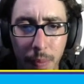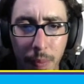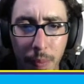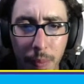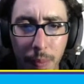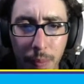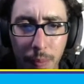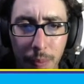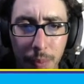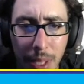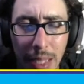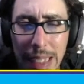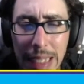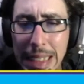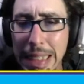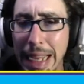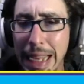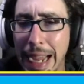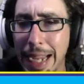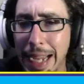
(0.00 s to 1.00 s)
At least the
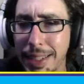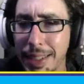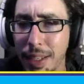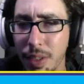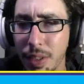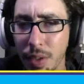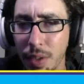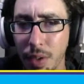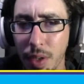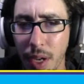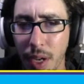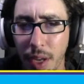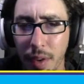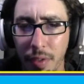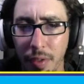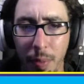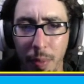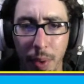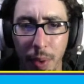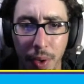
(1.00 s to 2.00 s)
assets look kind of
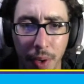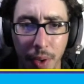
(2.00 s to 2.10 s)
familiar.